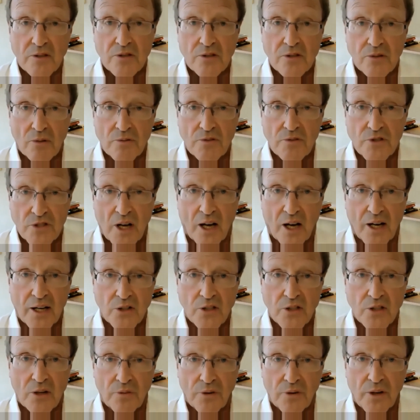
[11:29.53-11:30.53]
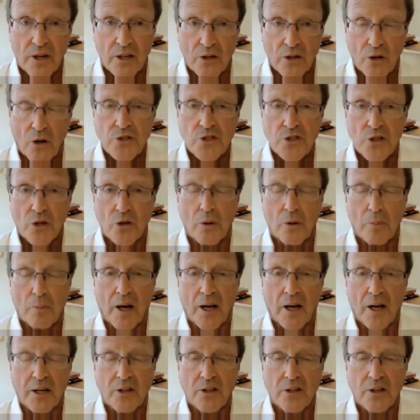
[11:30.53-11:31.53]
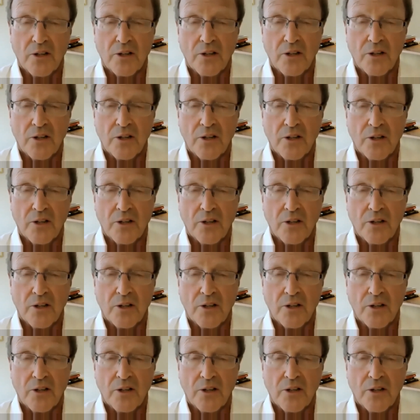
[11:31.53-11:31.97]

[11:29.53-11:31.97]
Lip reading: sort of scientific, logical minded,